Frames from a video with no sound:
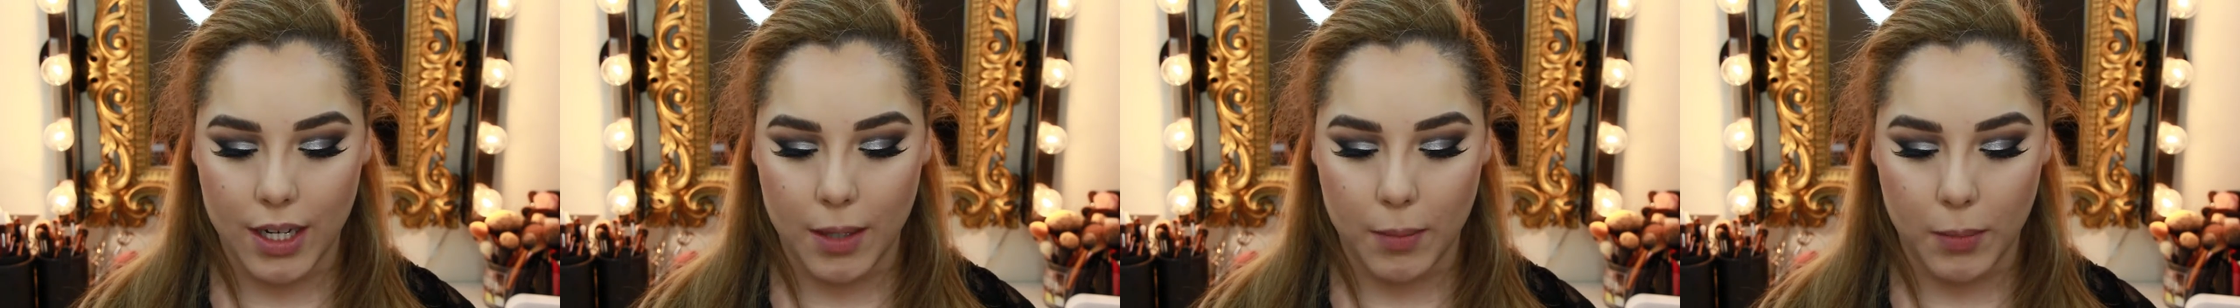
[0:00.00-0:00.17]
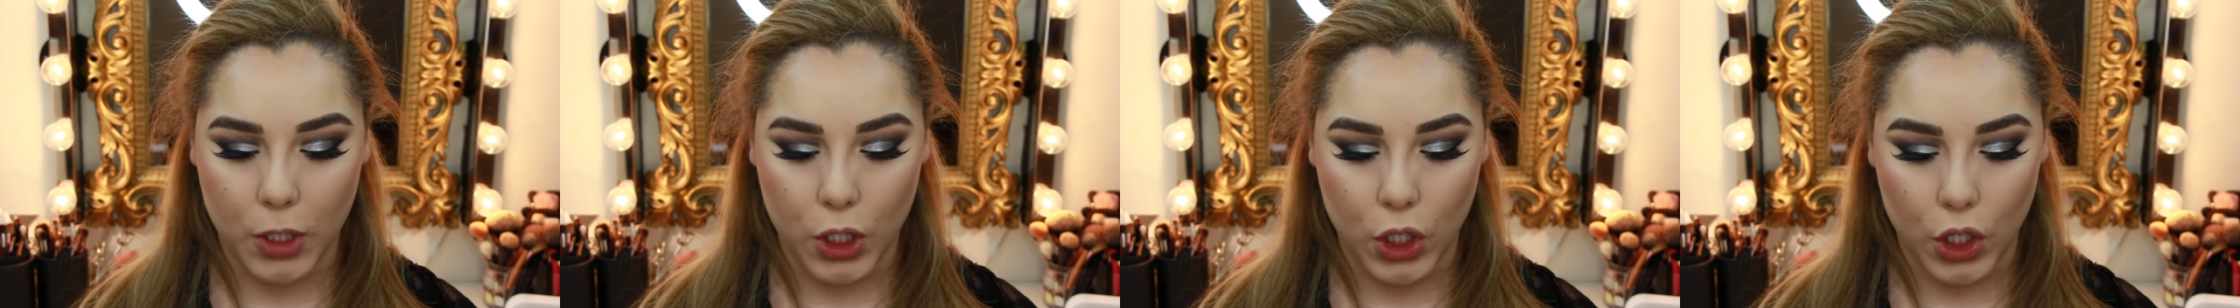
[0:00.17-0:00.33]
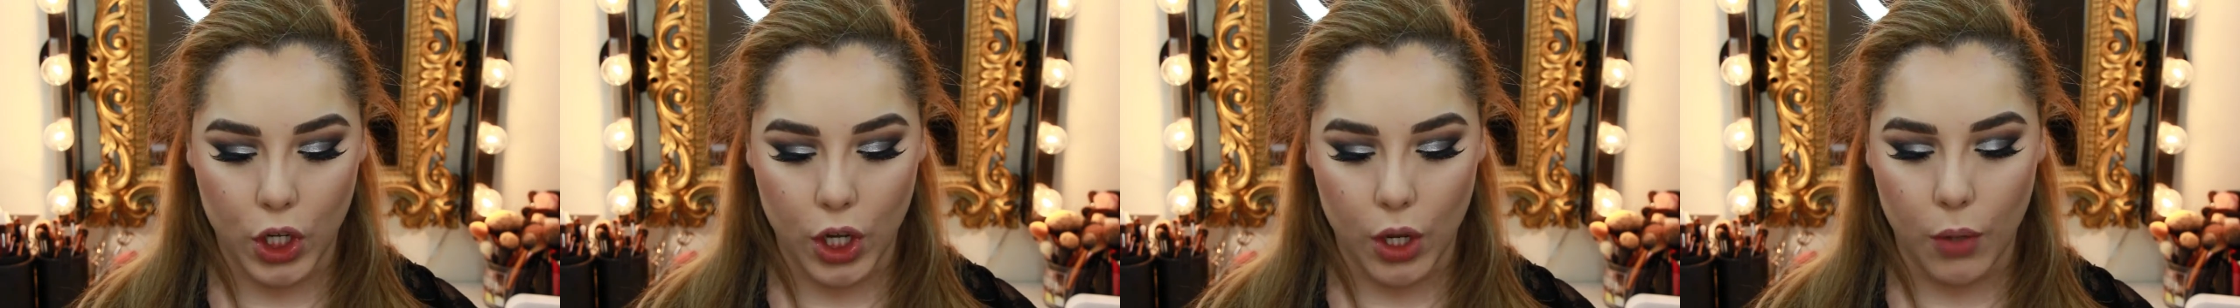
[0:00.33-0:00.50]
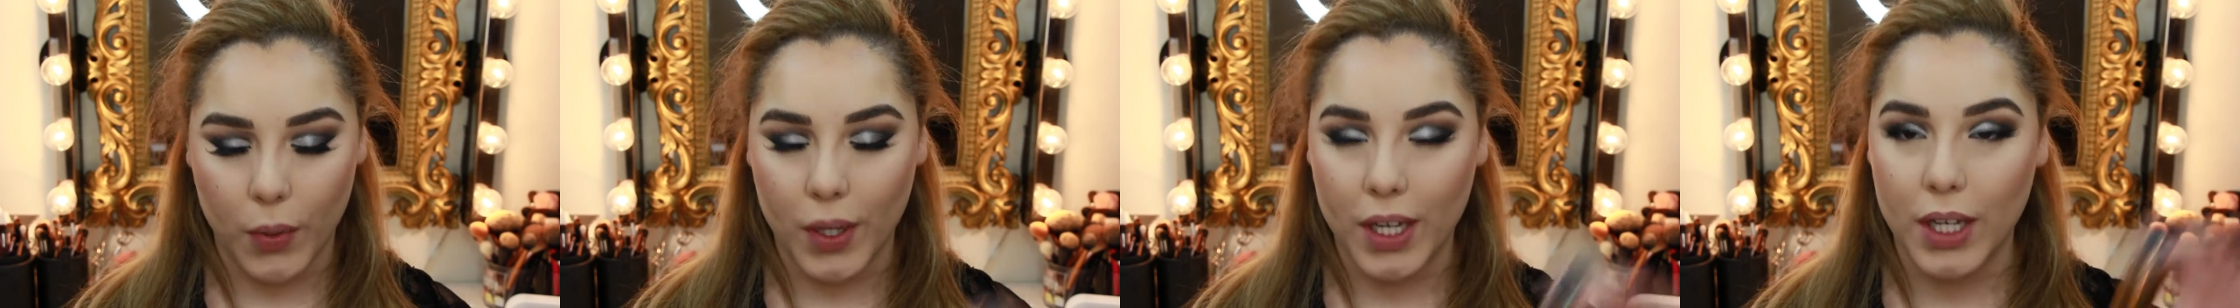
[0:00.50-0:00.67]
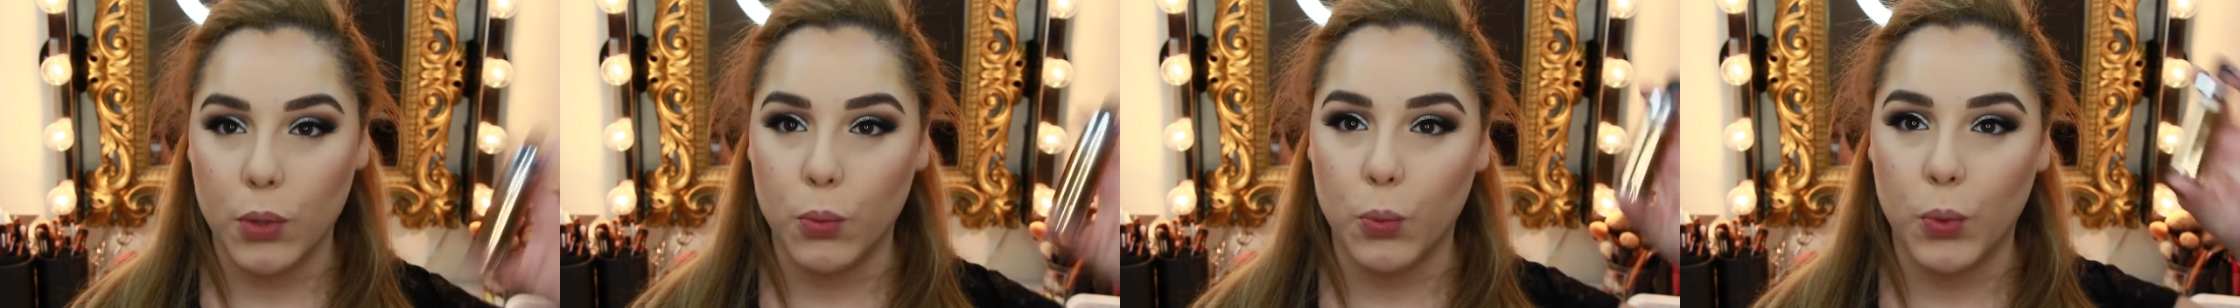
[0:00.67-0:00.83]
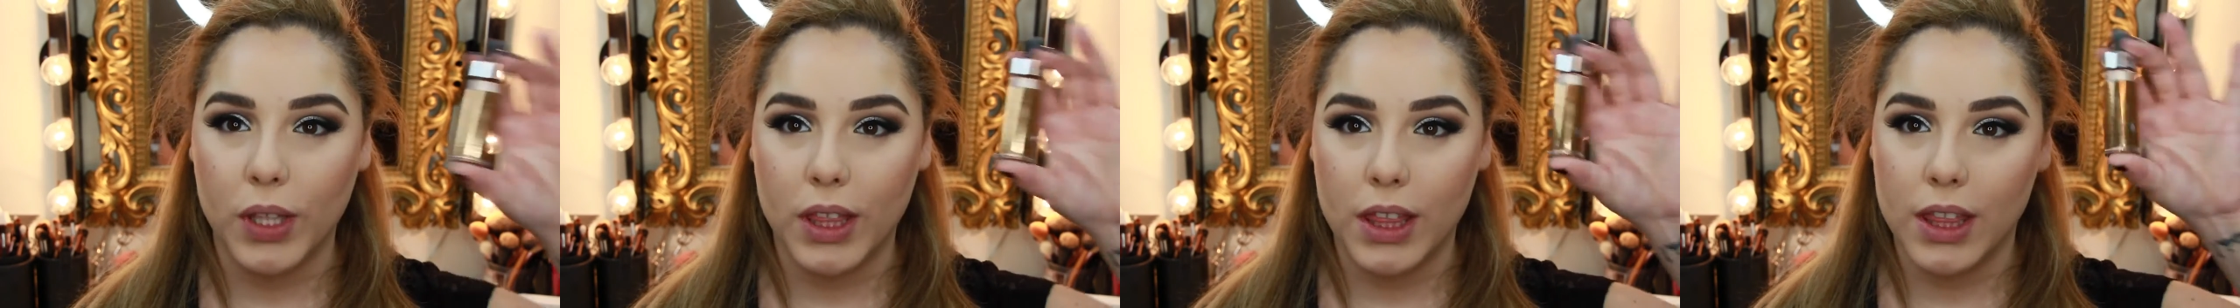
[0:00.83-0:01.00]
I'm going to go
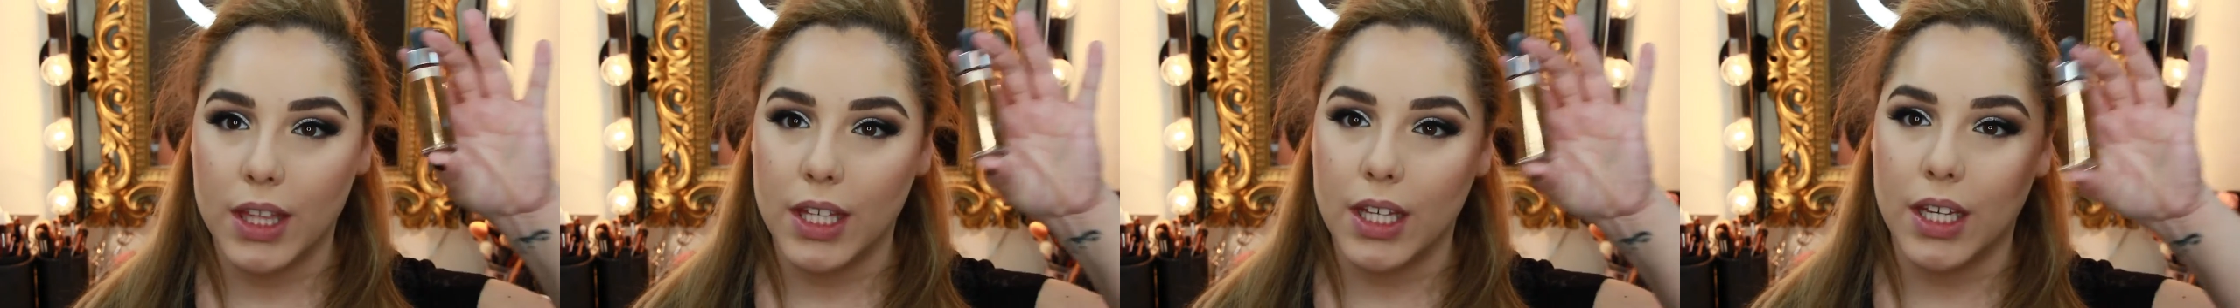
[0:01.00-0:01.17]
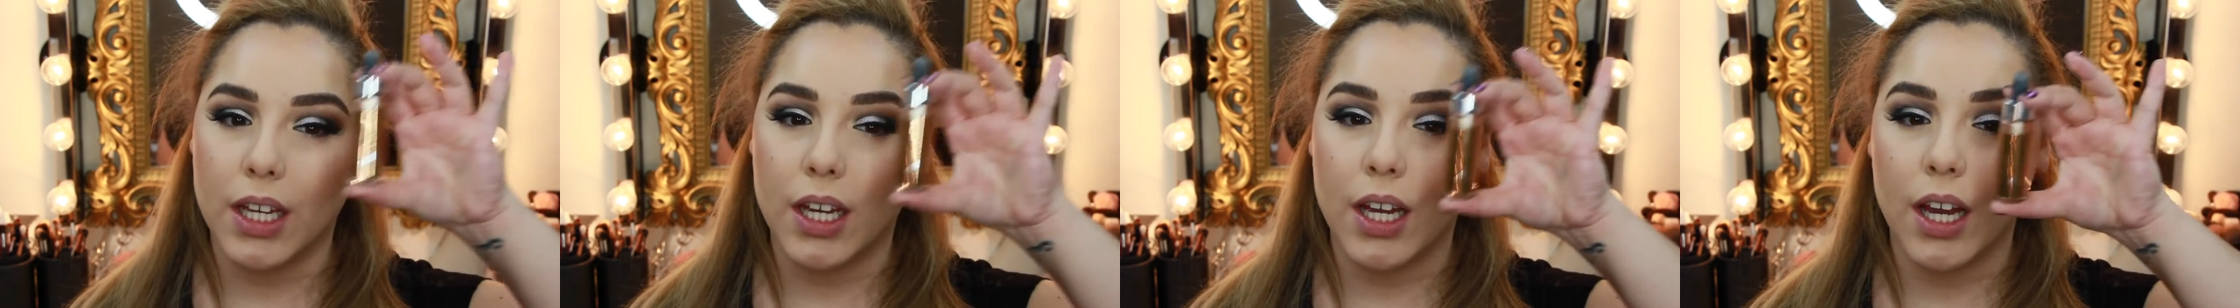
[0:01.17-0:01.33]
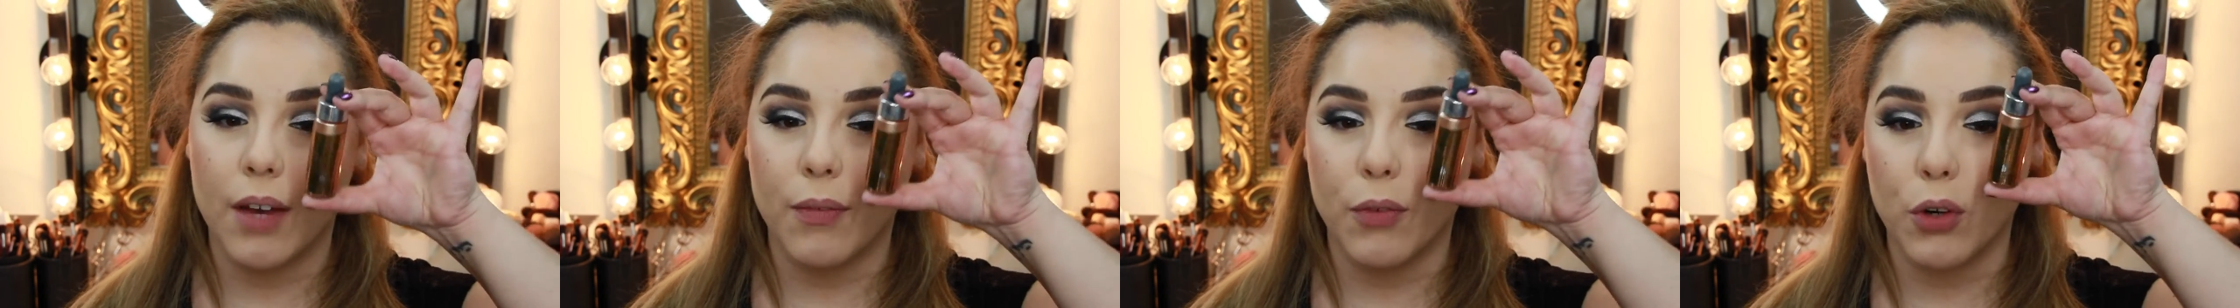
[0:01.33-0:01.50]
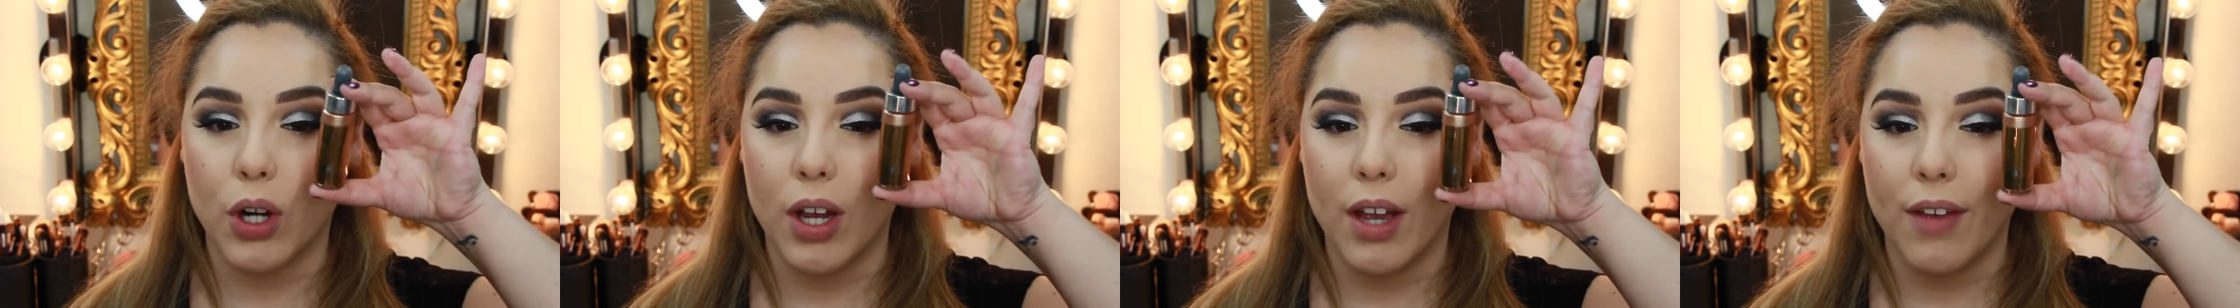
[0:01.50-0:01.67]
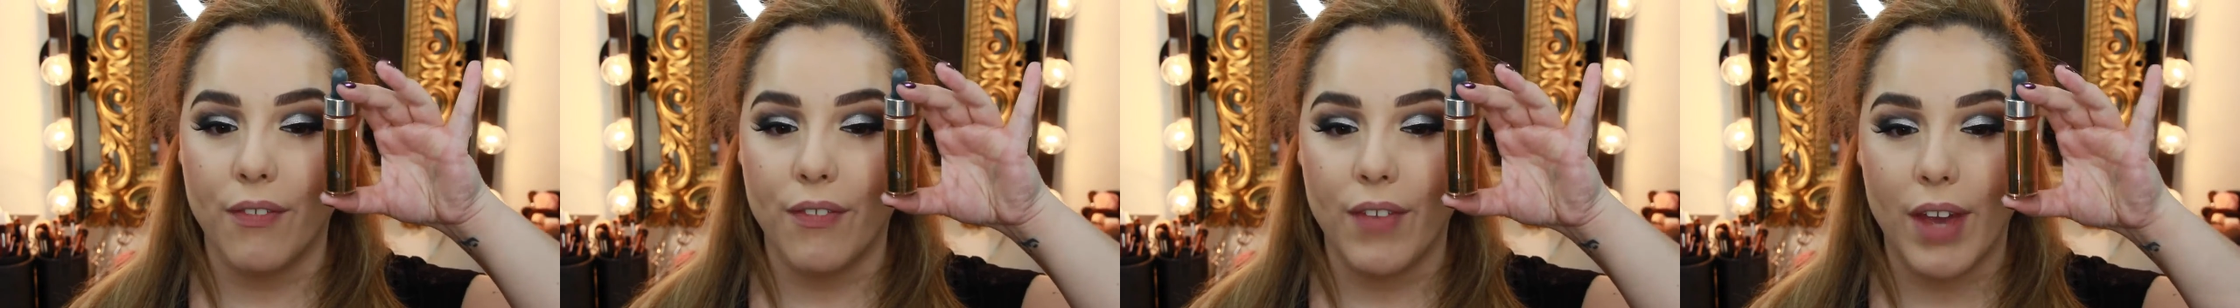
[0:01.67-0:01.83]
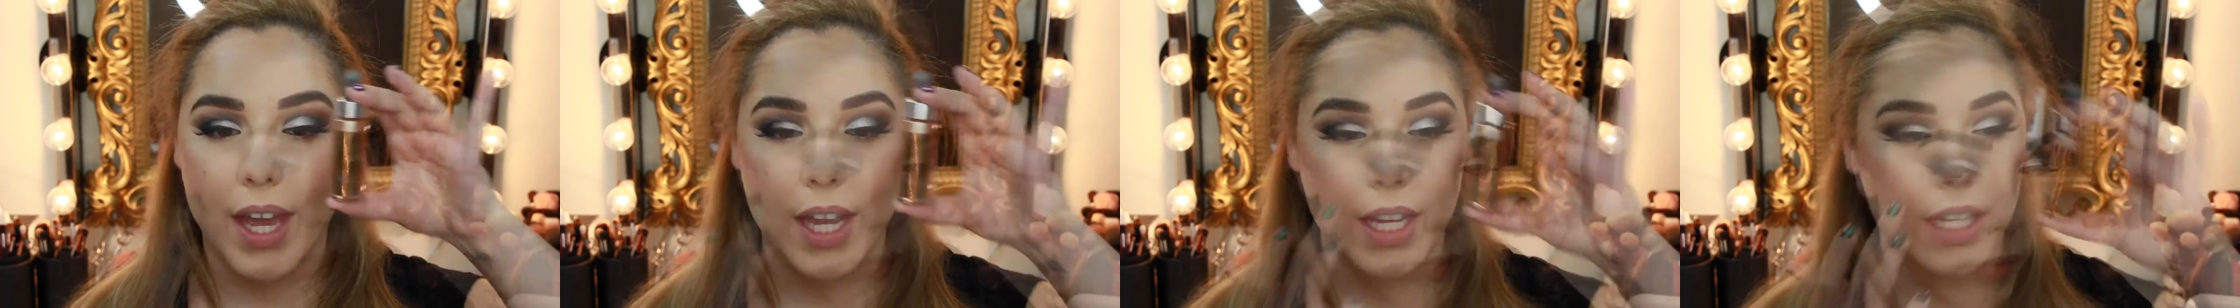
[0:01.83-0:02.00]
in with the Cover
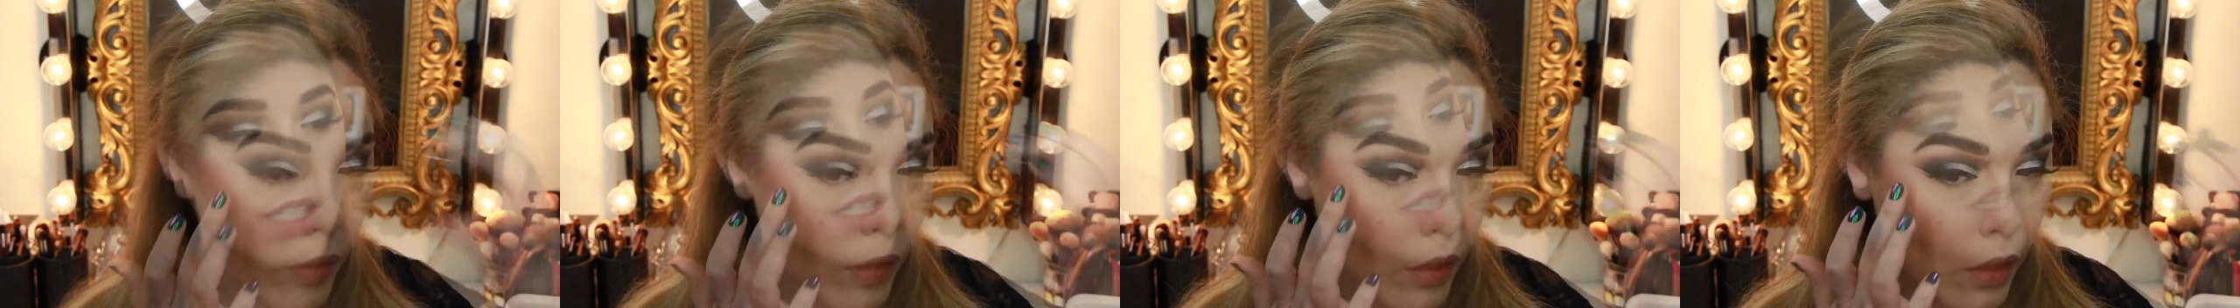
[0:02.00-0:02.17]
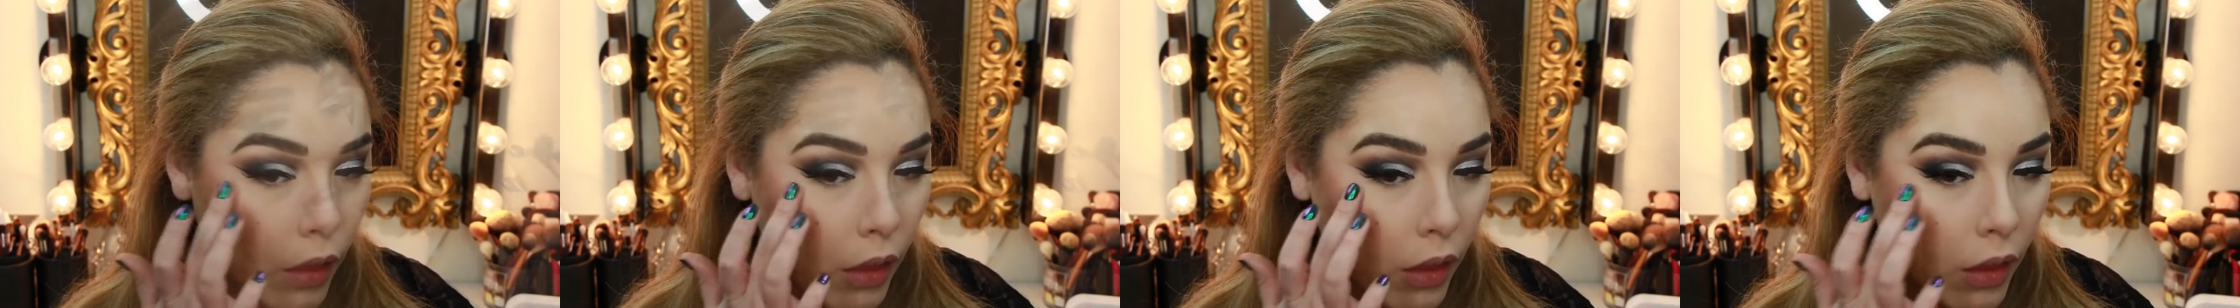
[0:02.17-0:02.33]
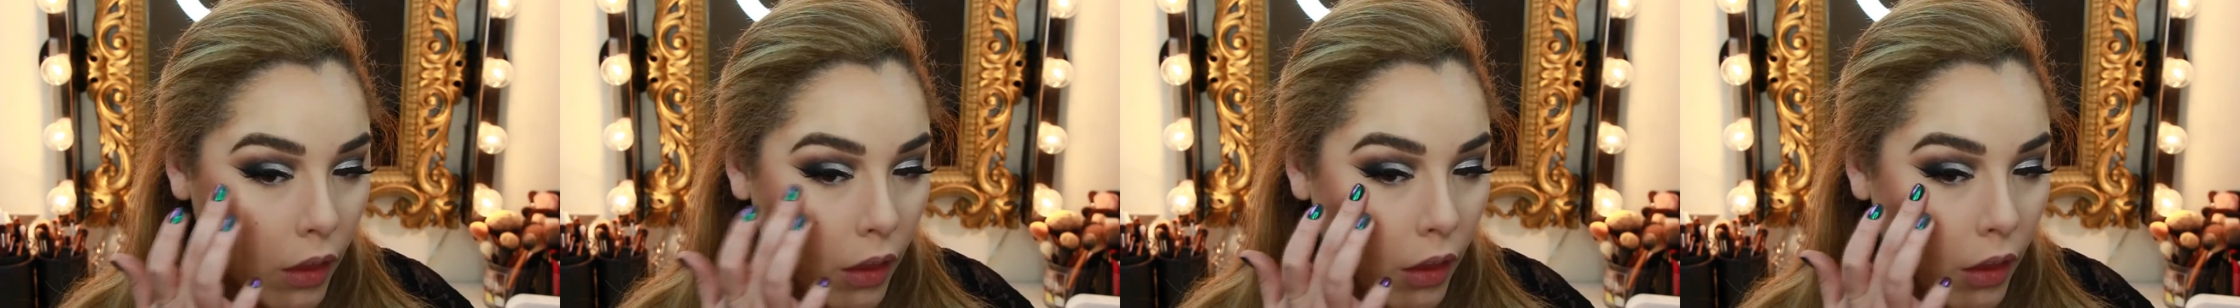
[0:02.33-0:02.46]
FX